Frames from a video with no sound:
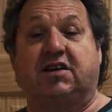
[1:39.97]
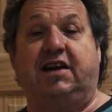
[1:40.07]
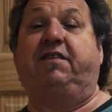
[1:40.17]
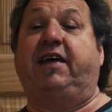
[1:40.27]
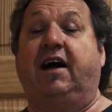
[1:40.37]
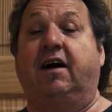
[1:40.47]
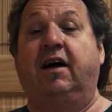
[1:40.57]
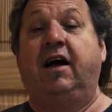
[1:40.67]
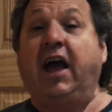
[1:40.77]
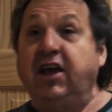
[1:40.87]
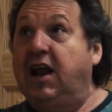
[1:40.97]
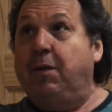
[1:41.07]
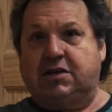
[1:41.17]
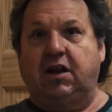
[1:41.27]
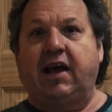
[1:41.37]
I know they are. And you know
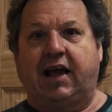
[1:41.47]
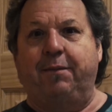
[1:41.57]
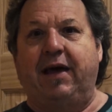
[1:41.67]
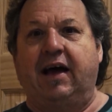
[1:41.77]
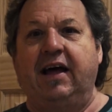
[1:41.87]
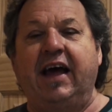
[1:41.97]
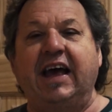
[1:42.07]
what it's like up there.